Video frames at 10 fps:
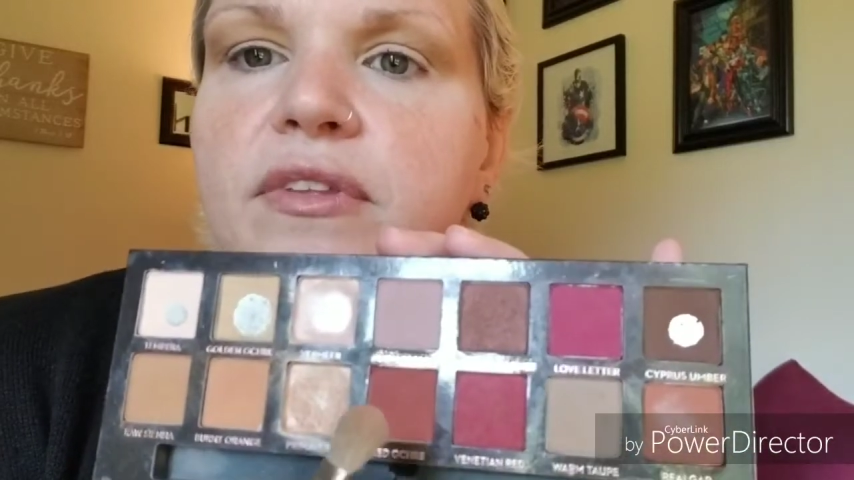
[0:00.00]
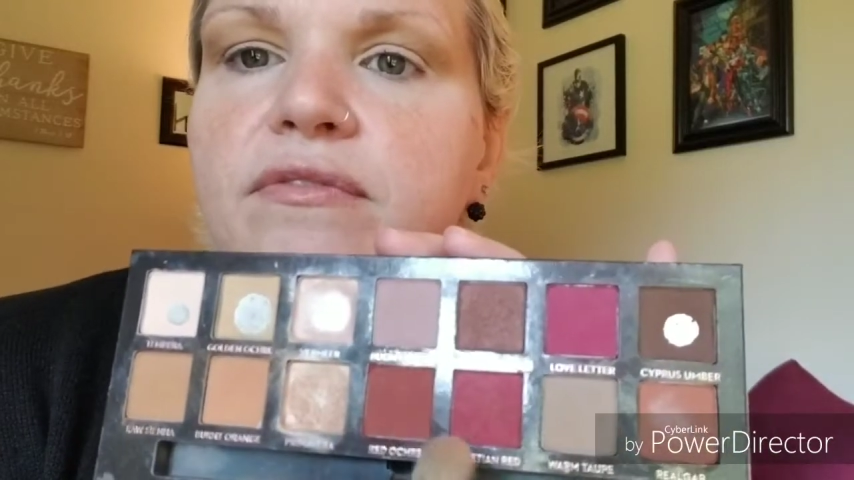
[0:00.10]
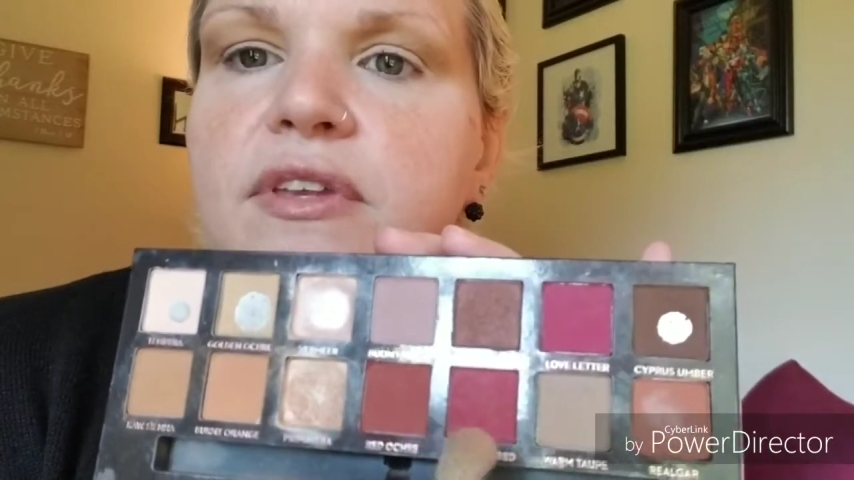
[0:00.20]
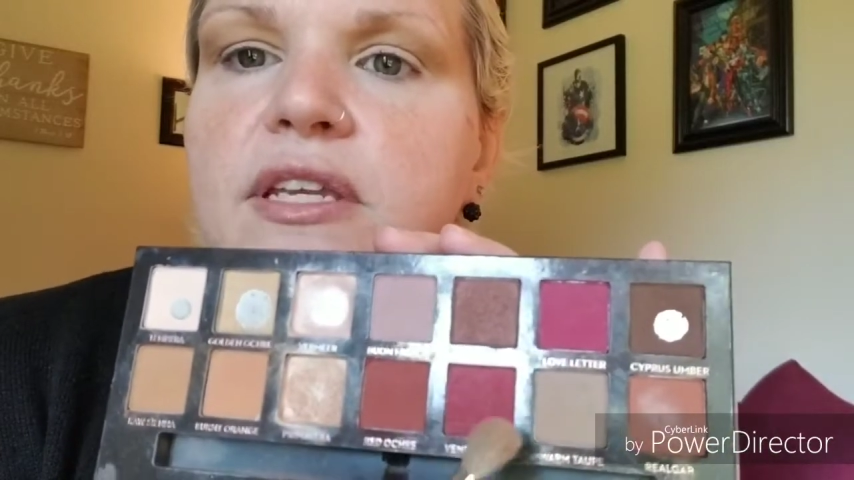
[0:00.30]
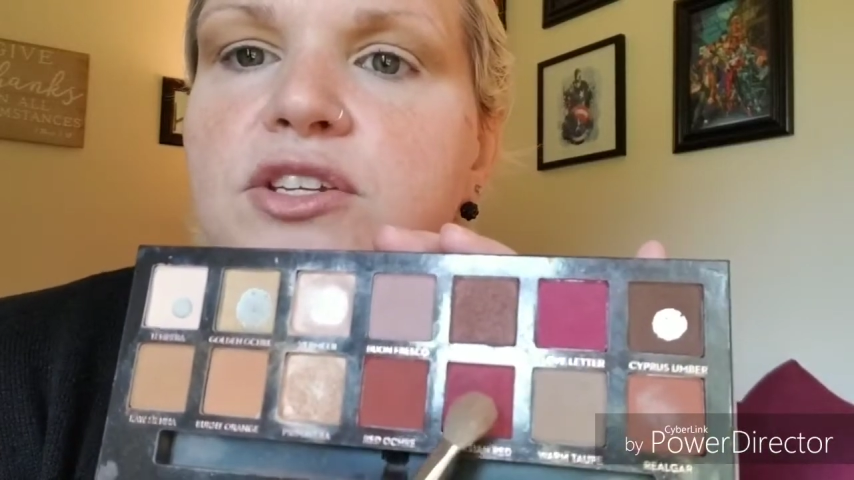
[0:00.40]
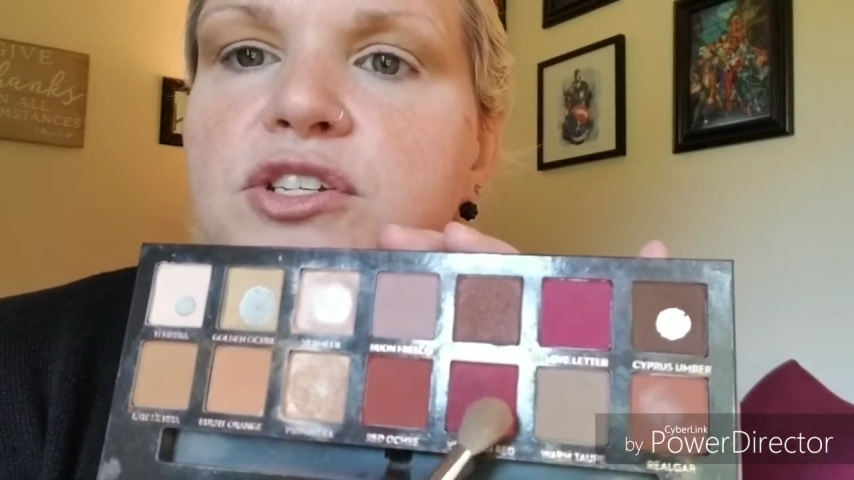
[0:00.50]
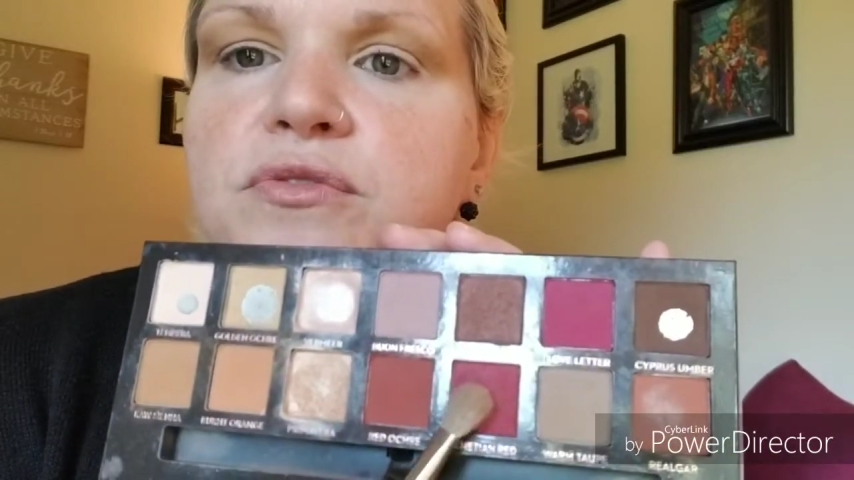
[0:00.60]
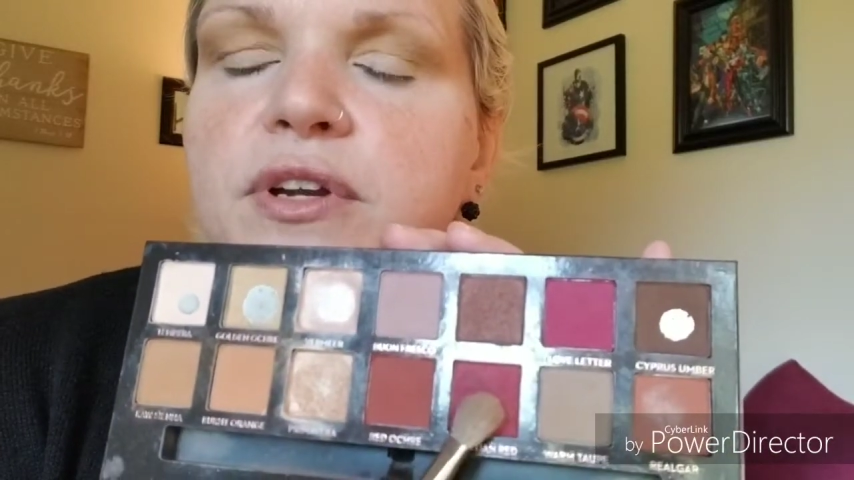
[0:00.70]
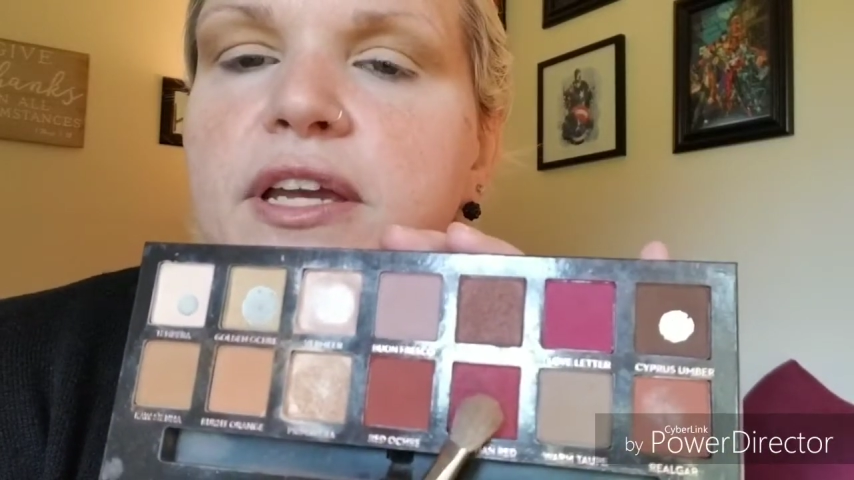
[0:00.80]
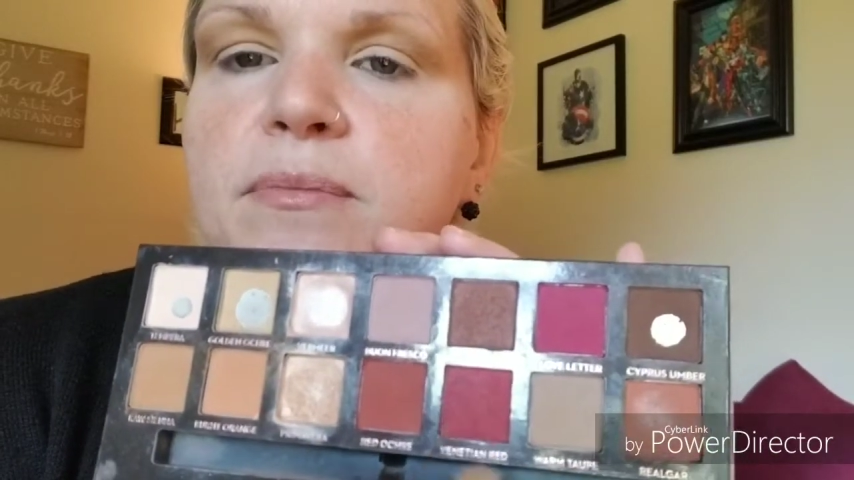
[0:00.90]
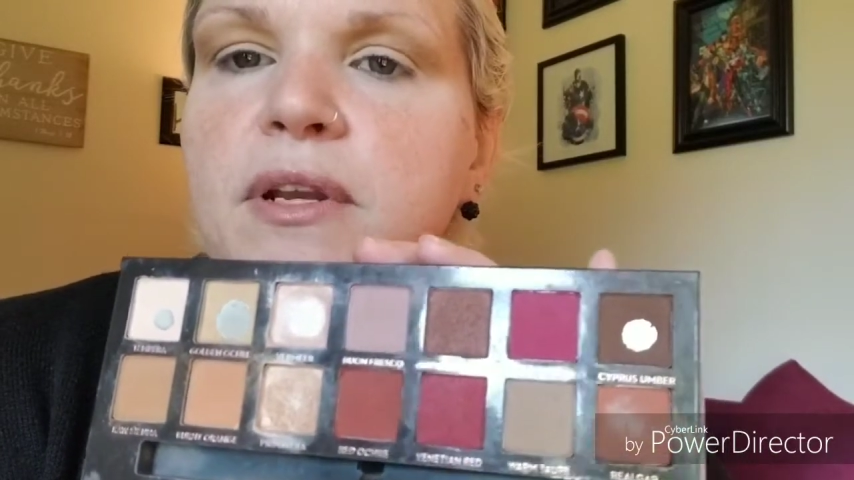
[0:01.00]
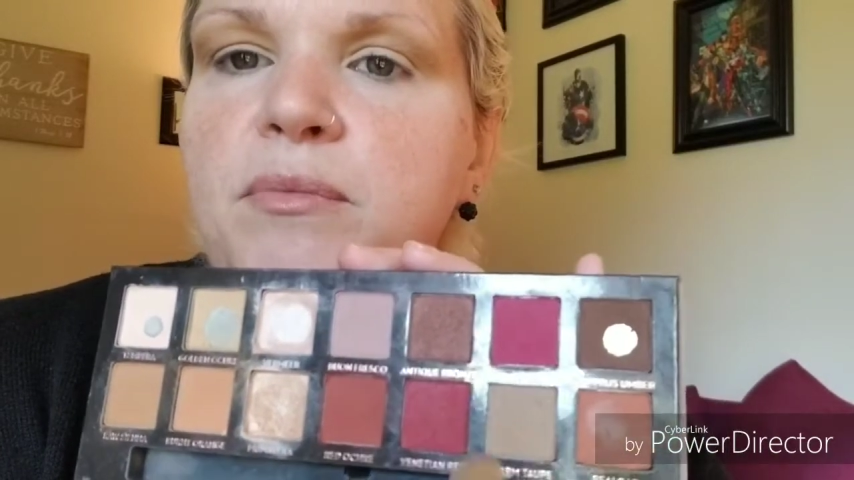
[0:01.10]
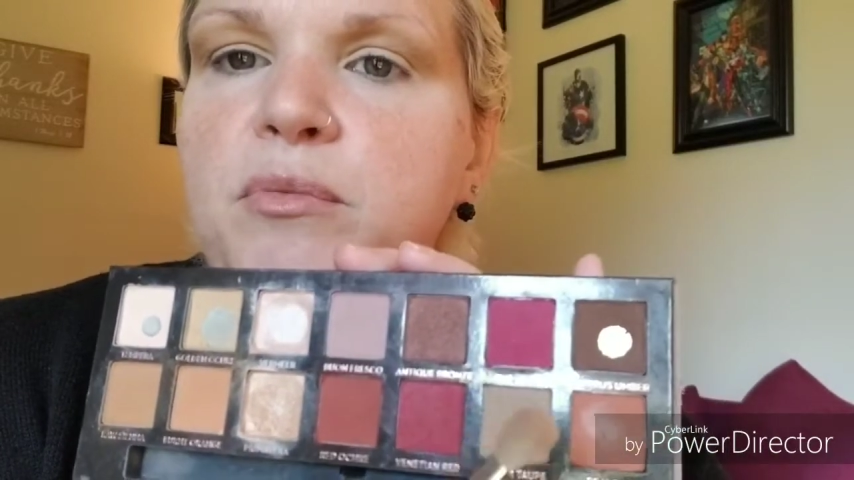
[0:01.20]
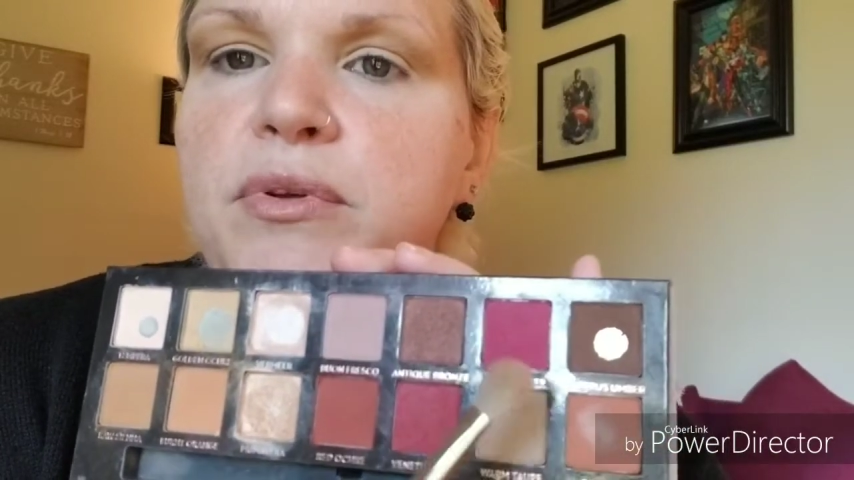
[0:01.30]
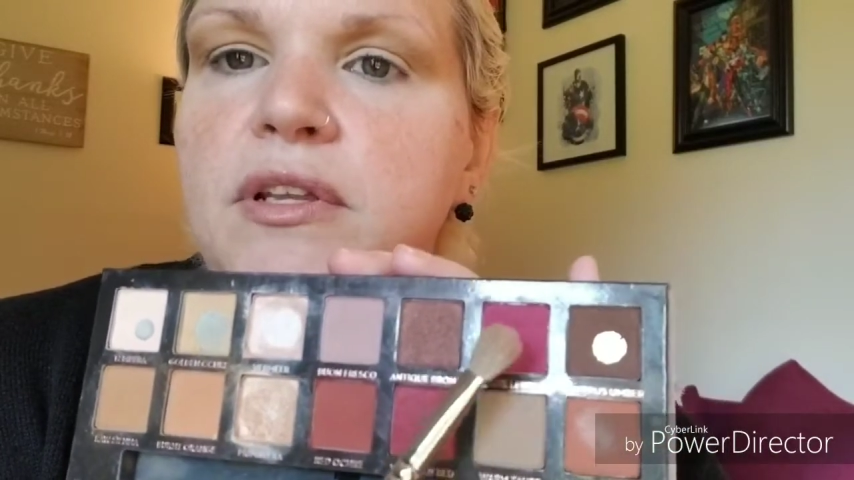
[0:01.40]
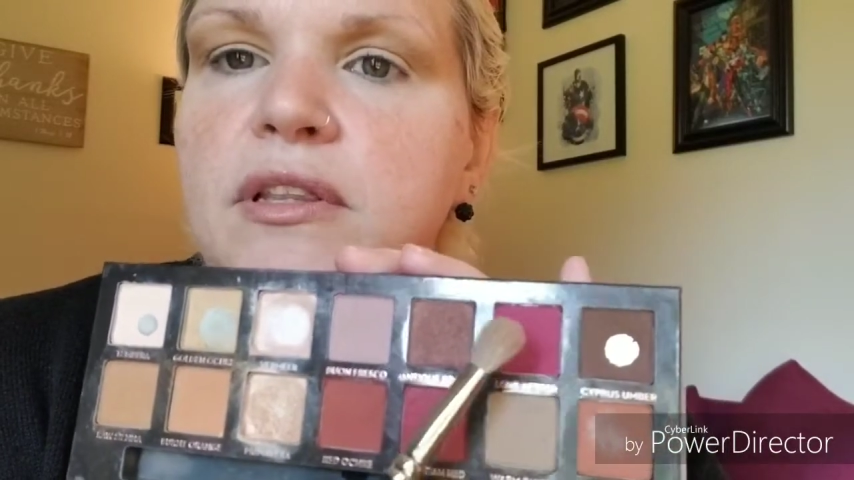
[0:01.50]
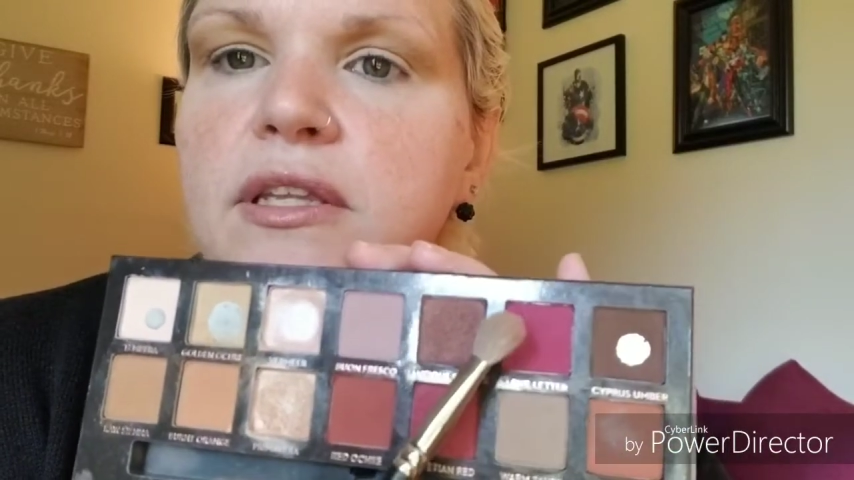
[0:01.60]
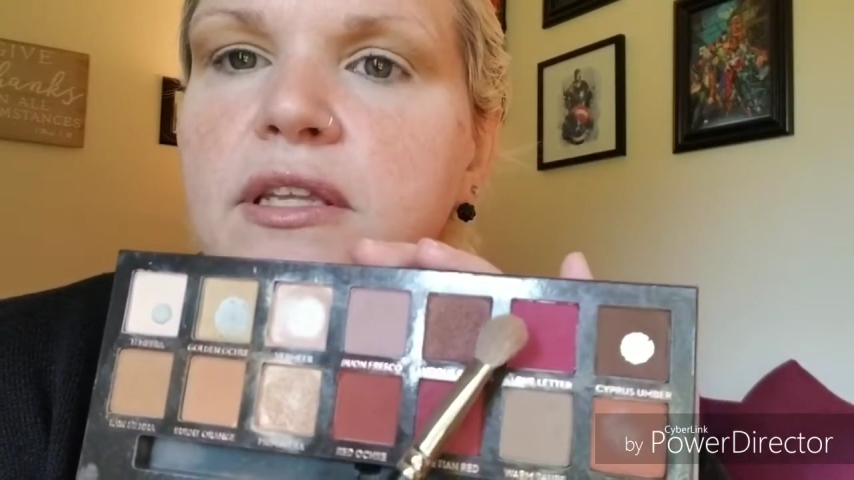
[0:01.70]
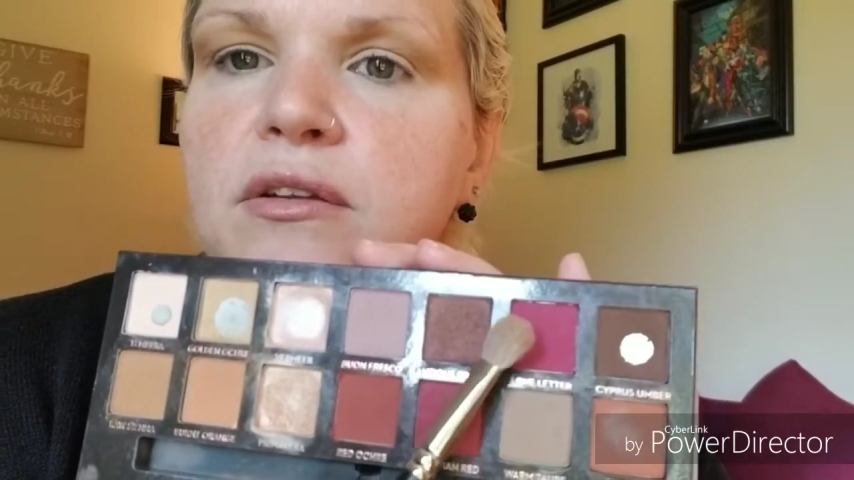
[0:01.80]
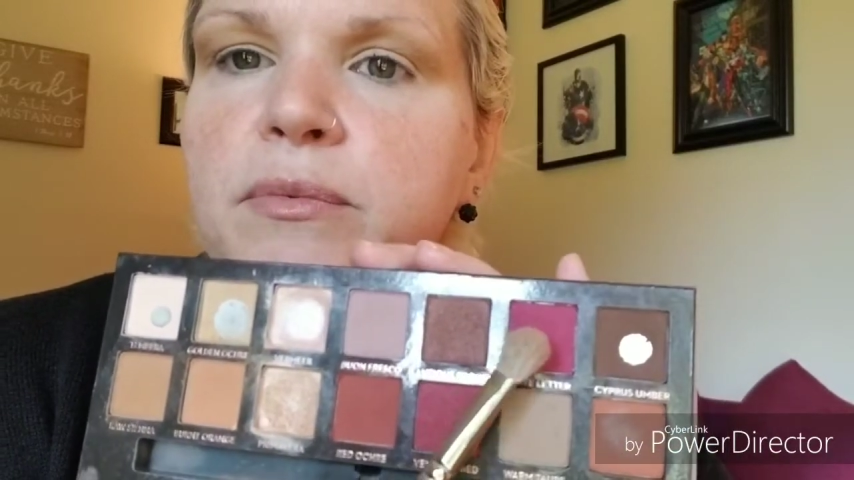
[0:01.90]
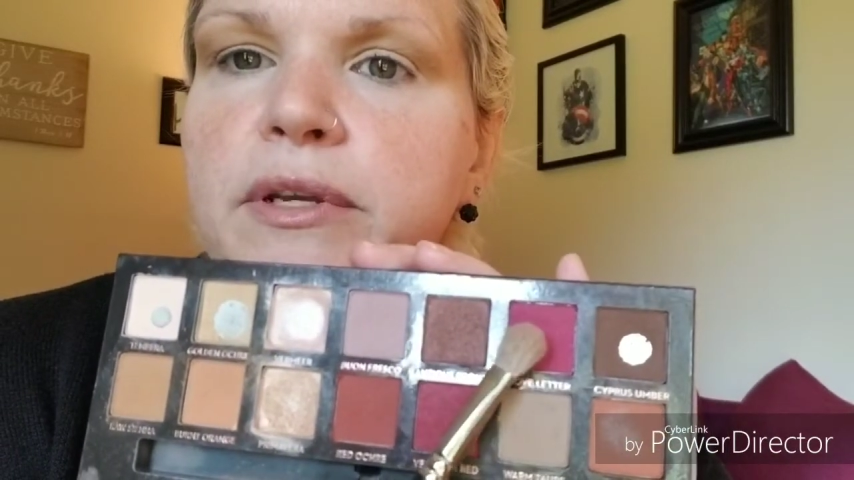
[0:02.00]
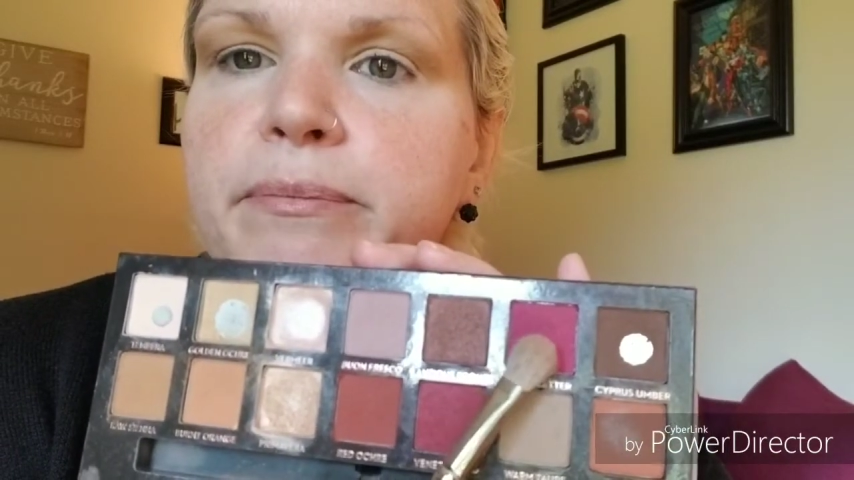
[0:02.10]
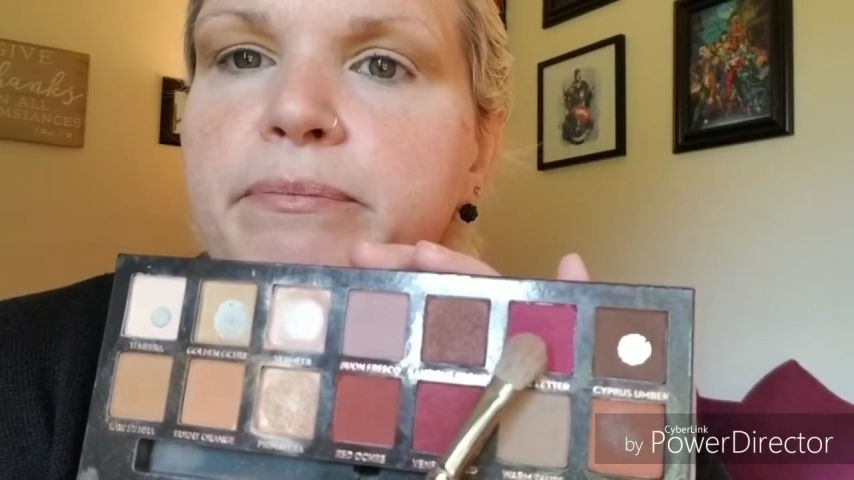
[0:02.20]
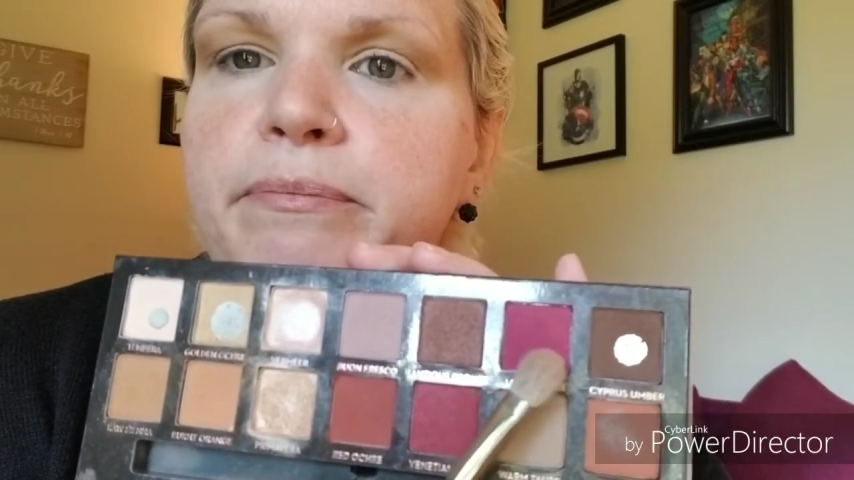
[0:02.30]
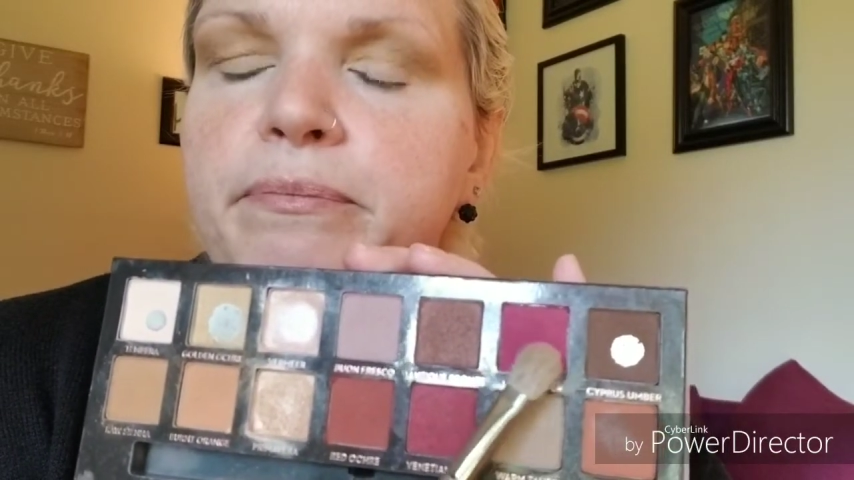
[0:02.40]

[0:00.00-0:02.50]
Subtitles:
Venetian red, but I'm gonna put a little bit of